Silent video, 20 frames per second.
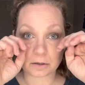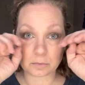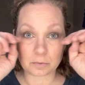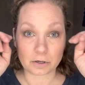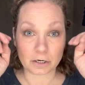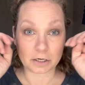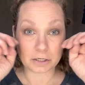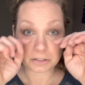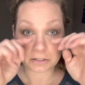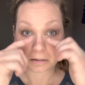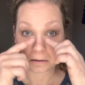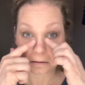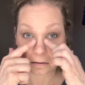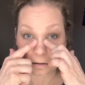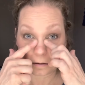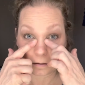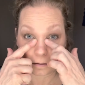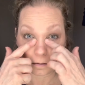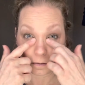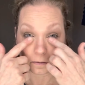brush,
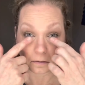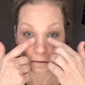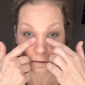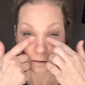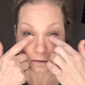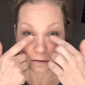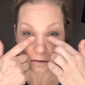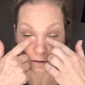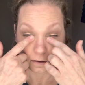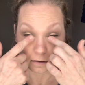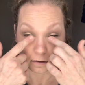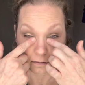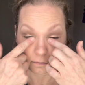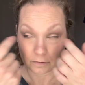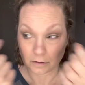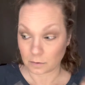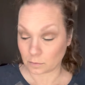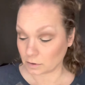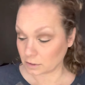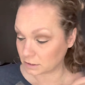if
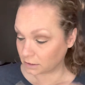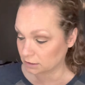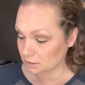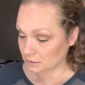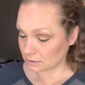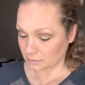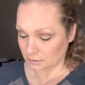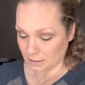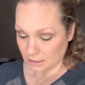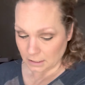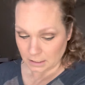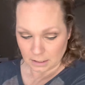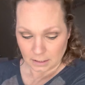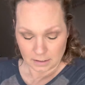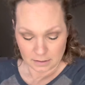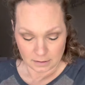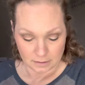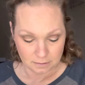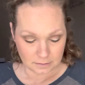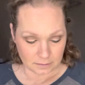you wanted to.
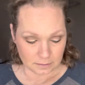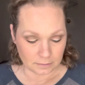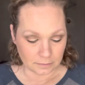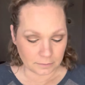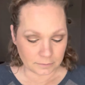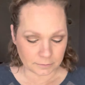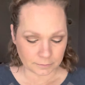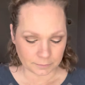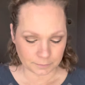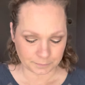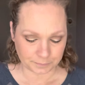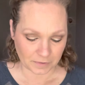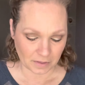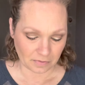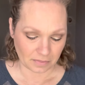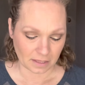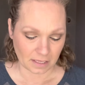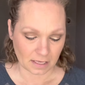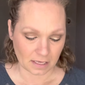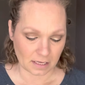
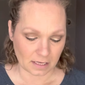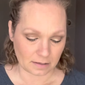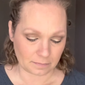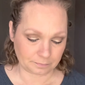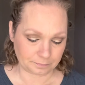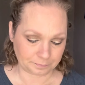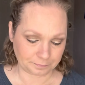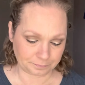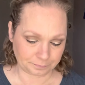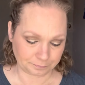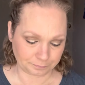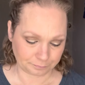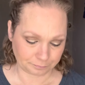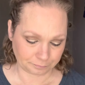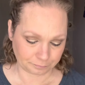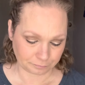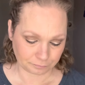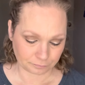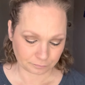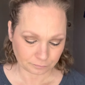Then
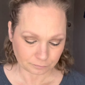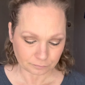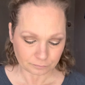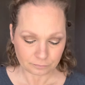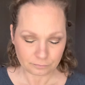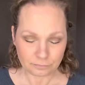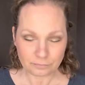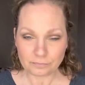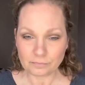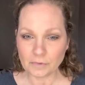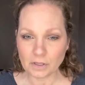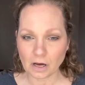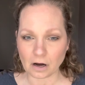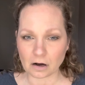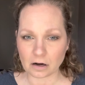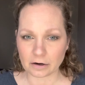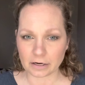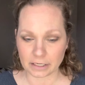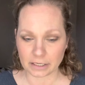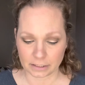I'll
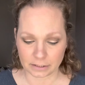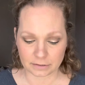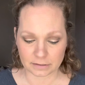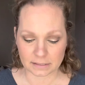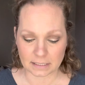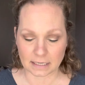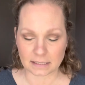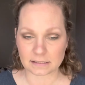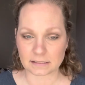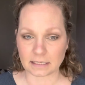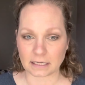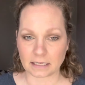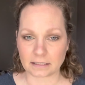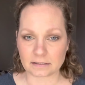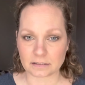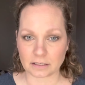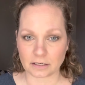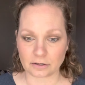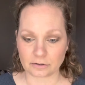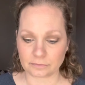go ahead and use that
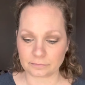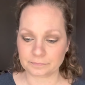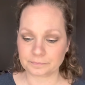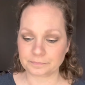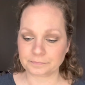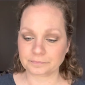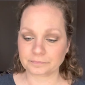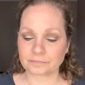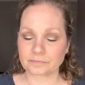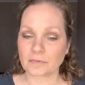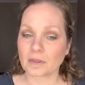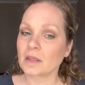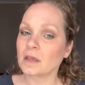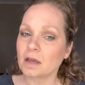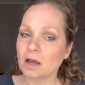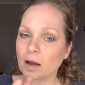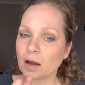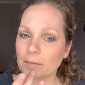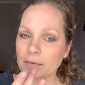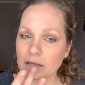Sandstone.
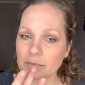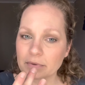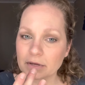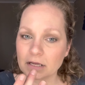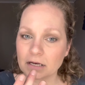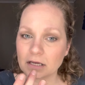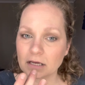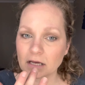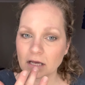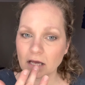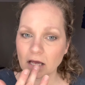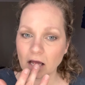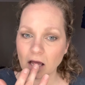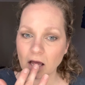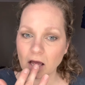I'm gonna put it